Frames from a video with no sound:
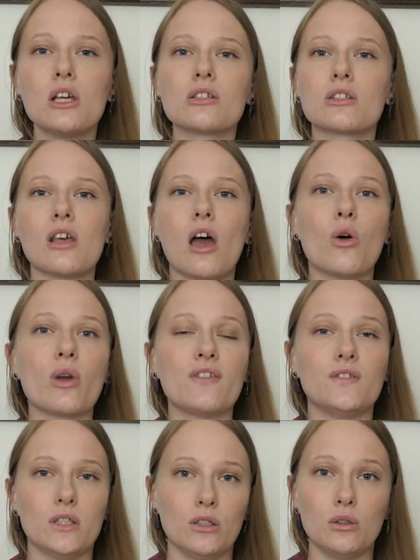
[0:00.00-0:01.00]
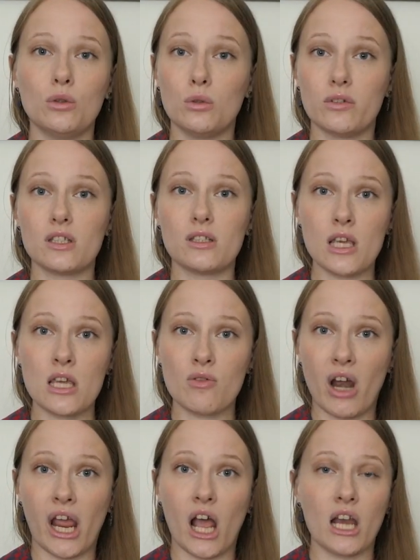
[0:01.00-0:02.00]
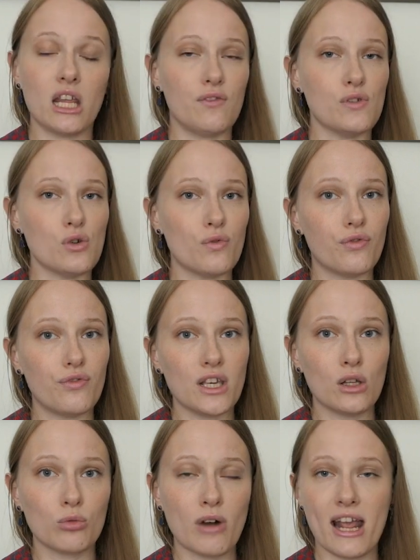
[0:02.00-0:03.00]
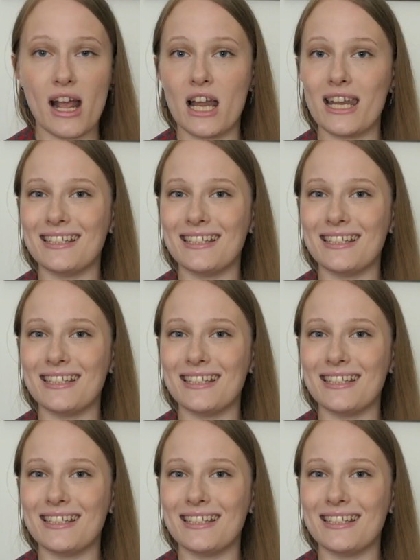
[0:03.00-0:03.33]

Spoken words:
So if you see rayon, if you feel rayon,